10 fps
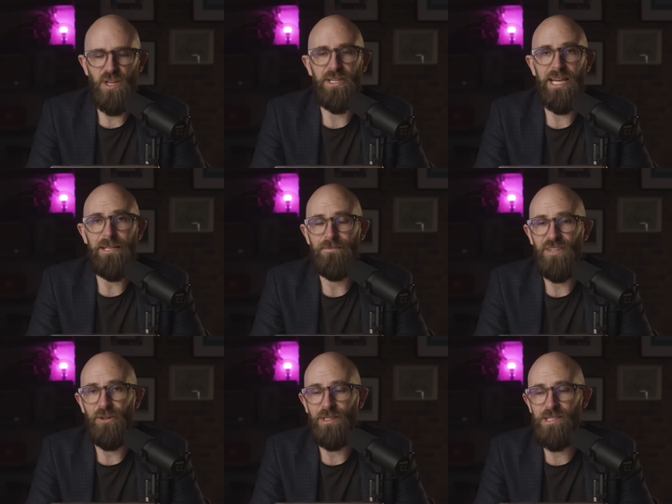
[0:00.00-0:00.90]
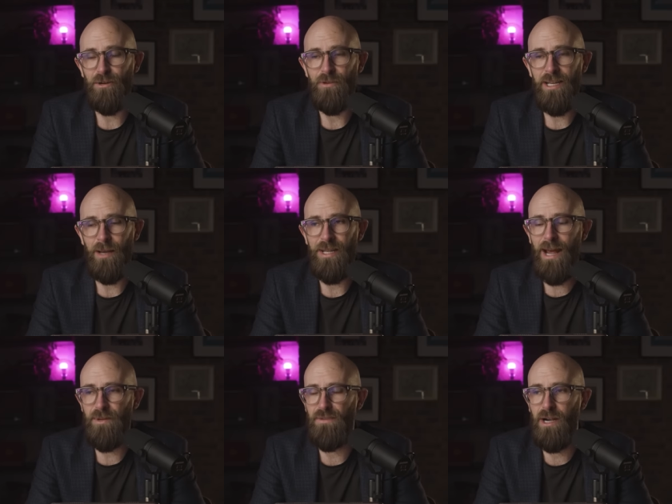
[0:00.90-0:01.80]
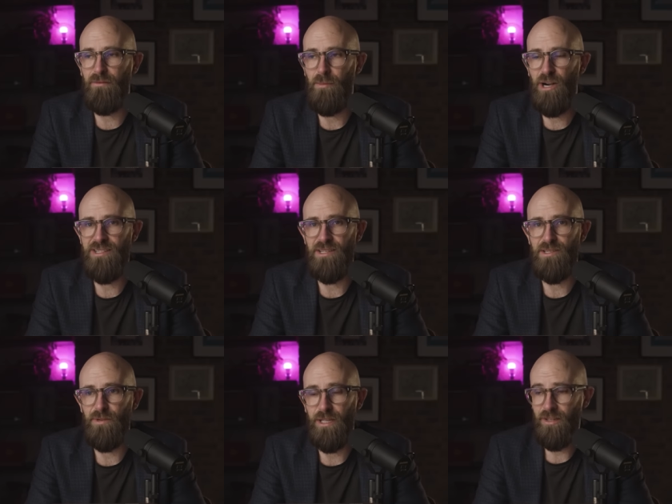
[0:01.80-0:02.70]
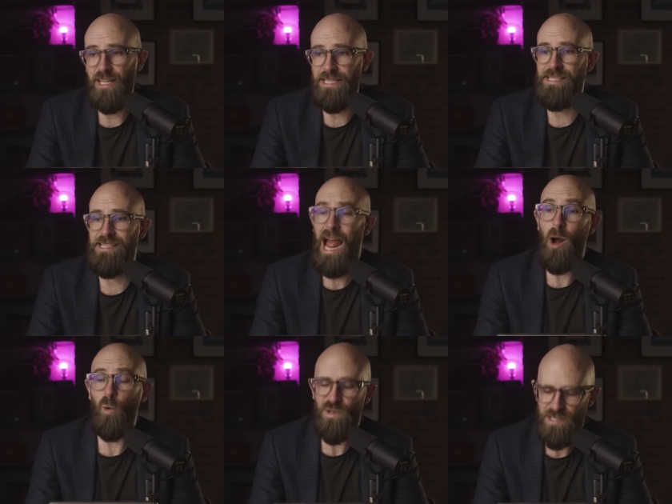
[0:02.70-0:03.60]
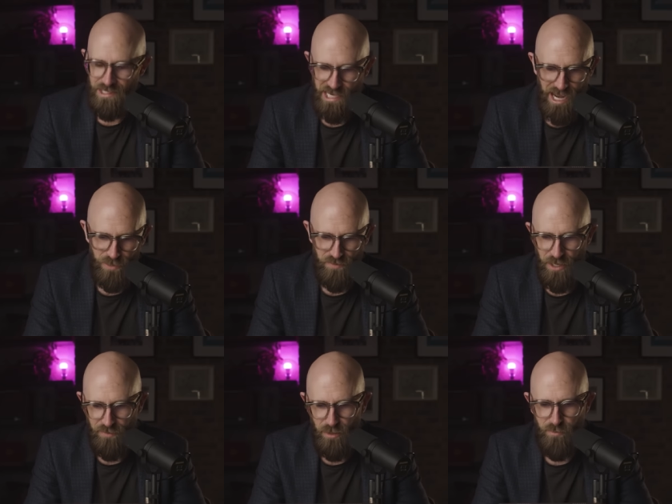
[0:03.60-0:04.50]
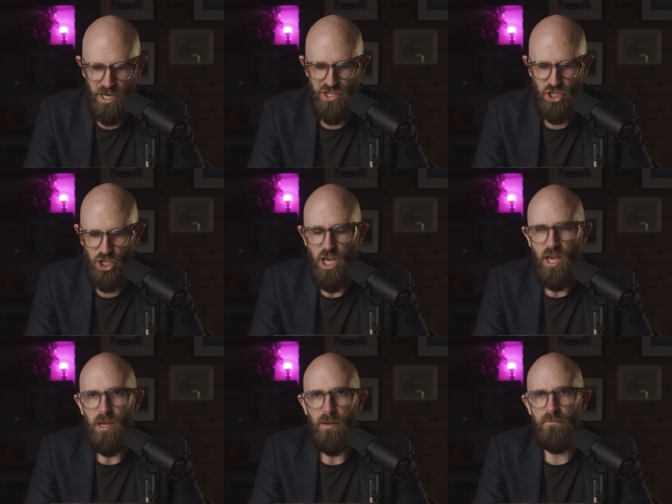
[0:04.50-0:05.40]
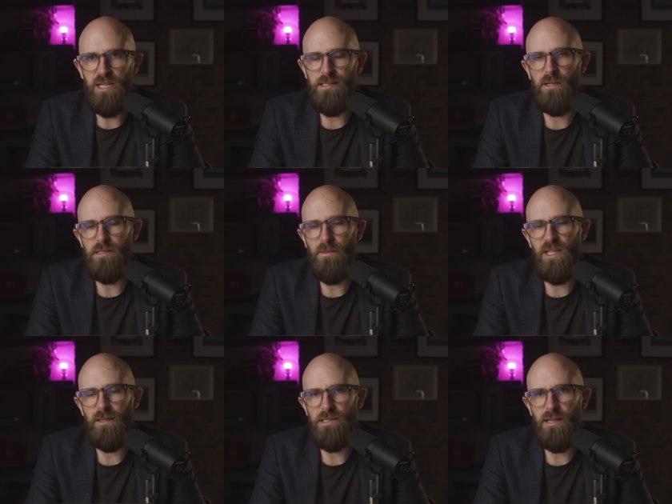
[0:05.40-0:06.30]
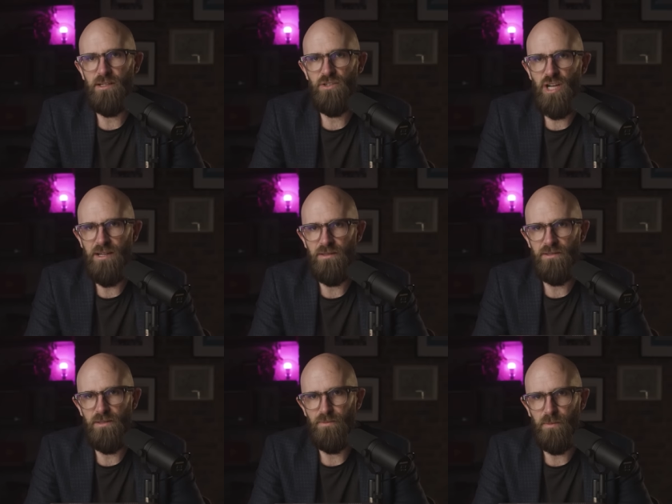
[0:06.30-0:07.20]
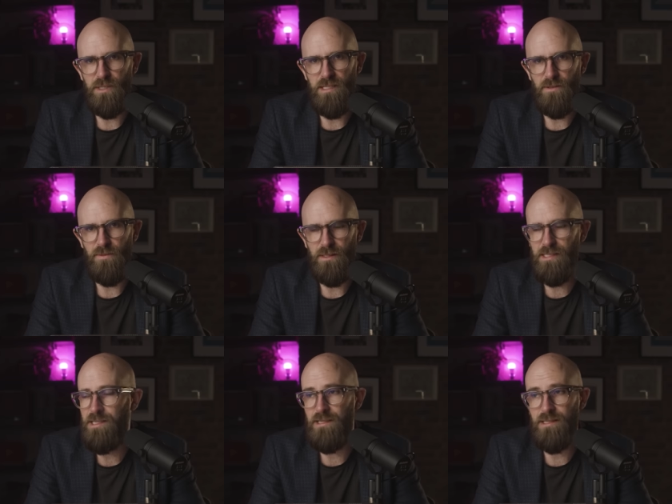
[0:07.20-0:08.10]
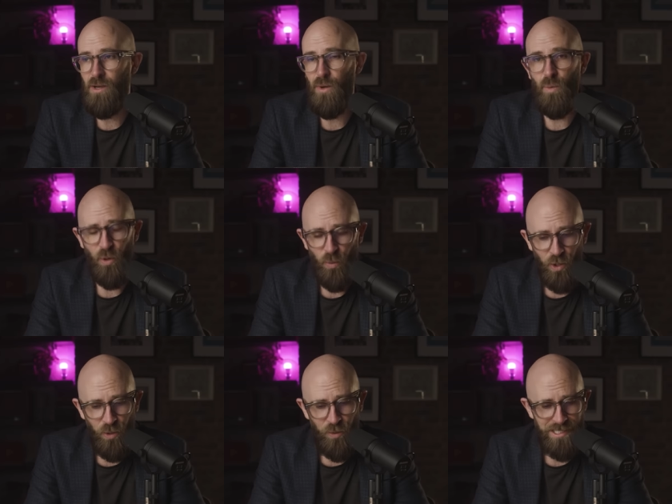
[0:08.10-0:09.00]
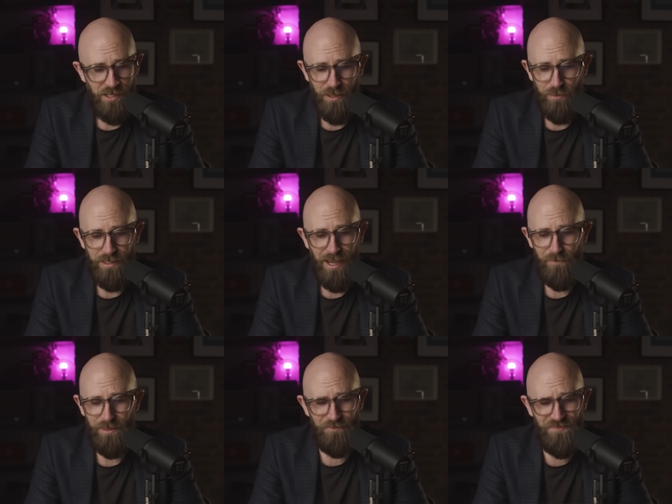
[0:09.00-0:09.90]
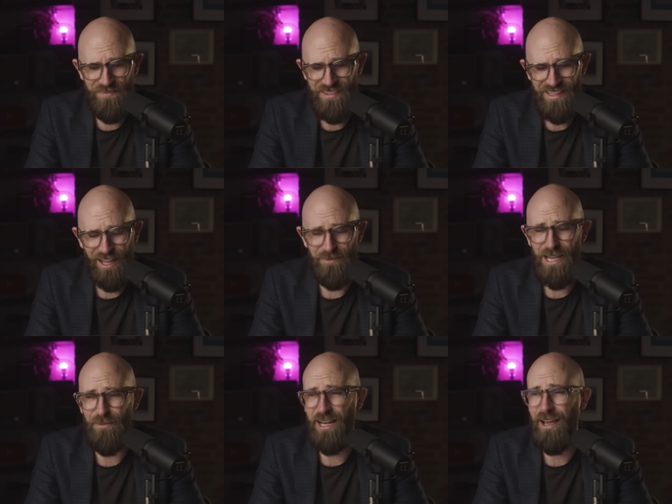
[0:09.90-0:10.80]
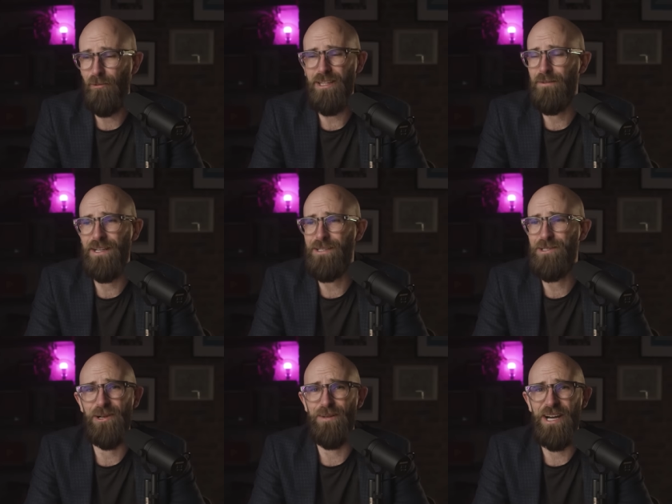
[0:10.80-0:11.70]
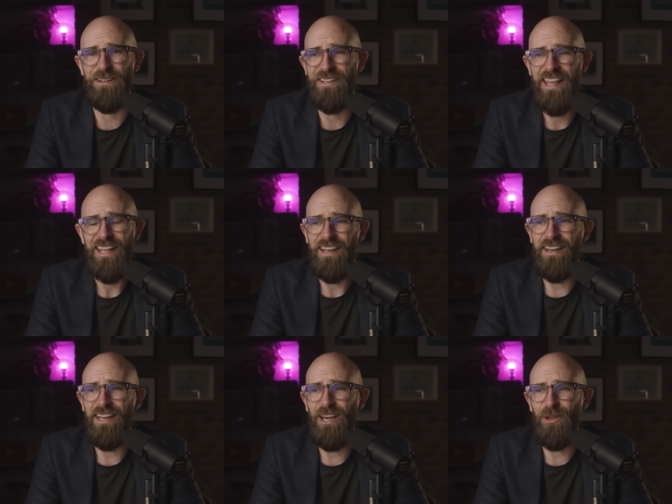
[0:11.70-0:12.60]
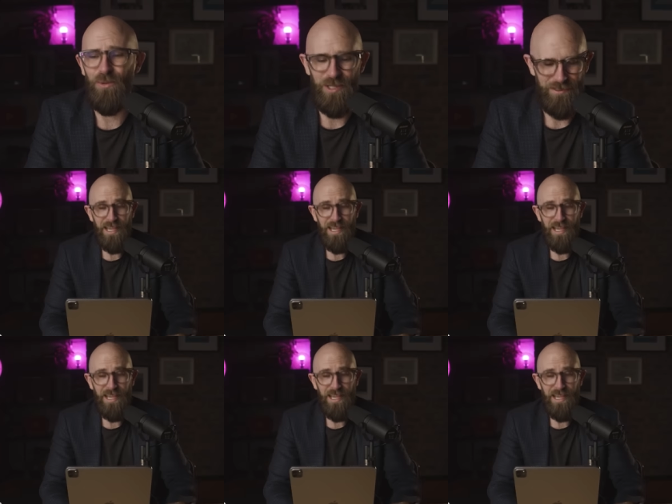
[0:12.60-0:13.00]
Okay, you know what's not real? I mean, atmospheric vibrations are real, like sound is an atmospheric vibration, but it's not something that's going to change the properties of you. This is so woo-woo, it's not even the FDA be like, what the f*** are you talking about? No.